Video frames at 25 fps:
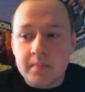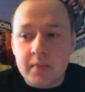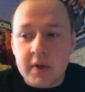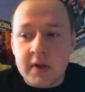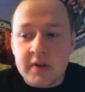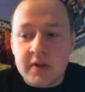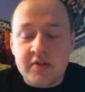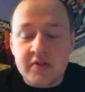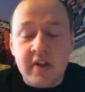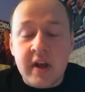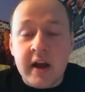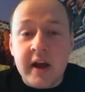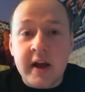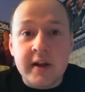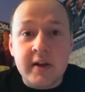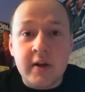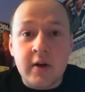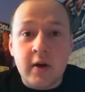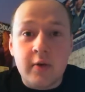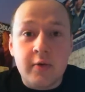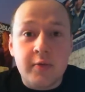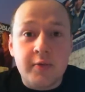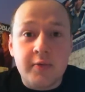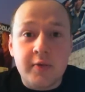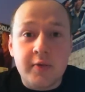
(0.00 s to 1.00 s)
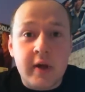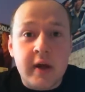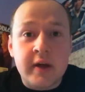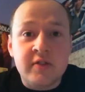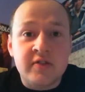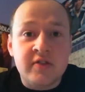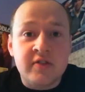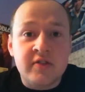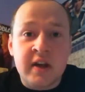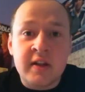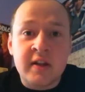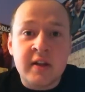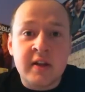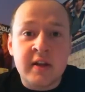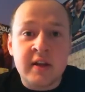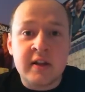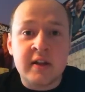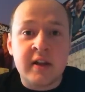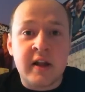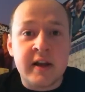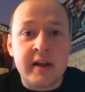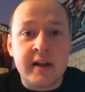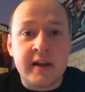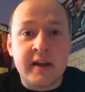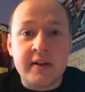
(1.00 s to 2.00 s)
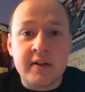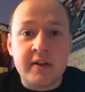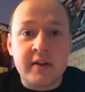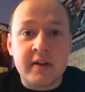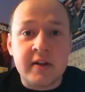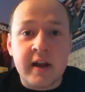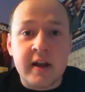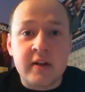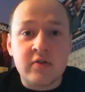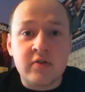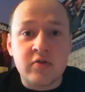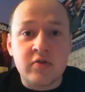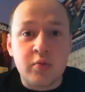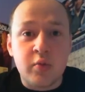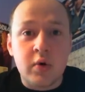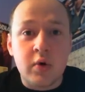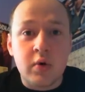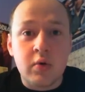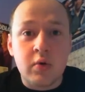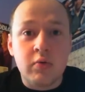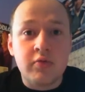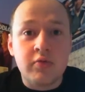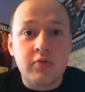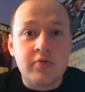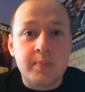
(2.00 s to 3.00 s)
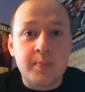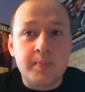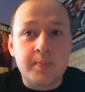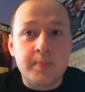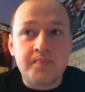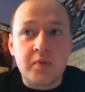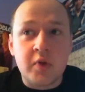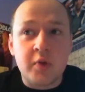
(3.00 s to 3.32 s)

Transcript: It started off exactly like it did against Wolves.